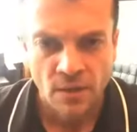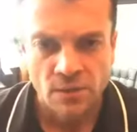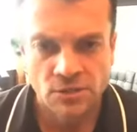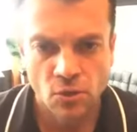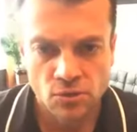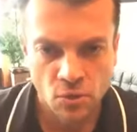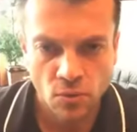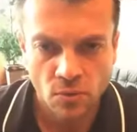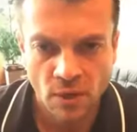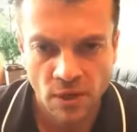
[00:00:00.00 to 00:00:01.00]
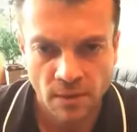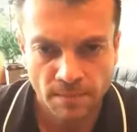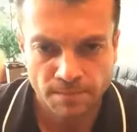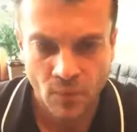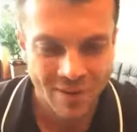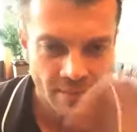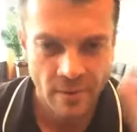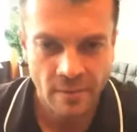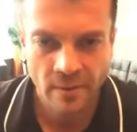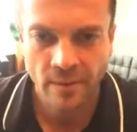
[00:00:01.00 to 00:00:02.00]
Well,
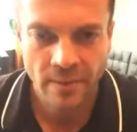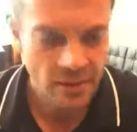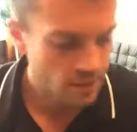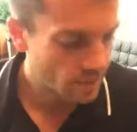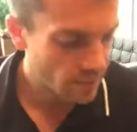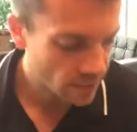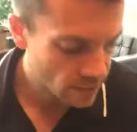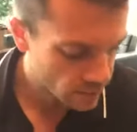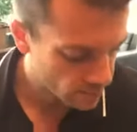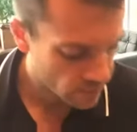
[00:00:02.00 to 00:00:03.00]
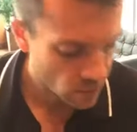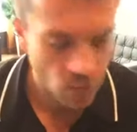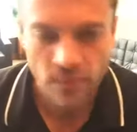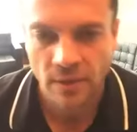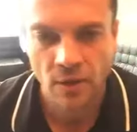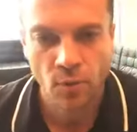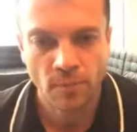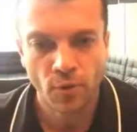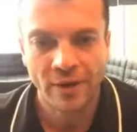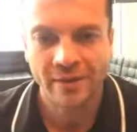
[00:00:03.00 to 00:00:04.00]
I'm not gonna, I don't want
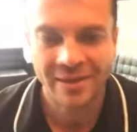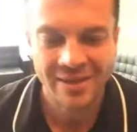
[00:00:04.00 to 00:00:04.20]
to point out any